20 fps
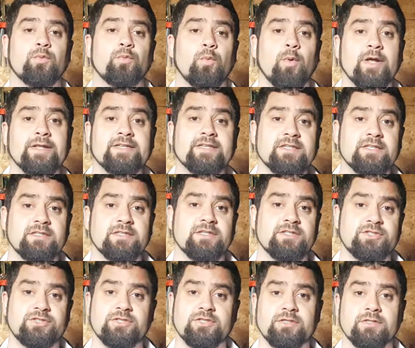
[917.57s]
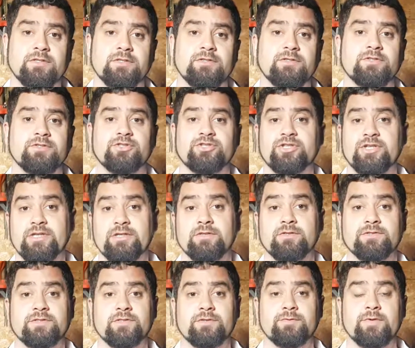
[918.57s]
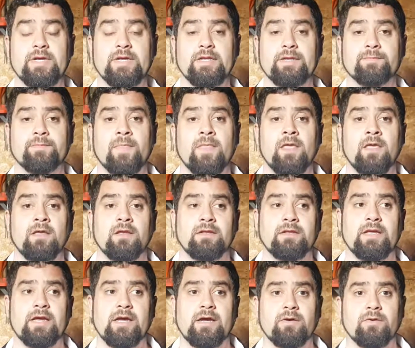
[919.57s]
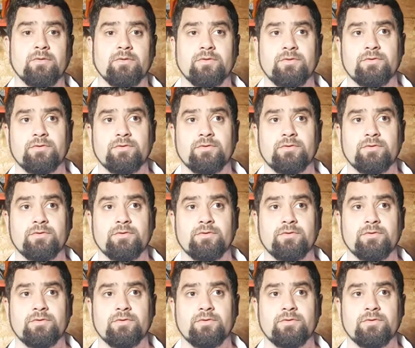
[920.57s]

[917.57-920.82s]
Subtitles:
what condition your shingles are in. Now,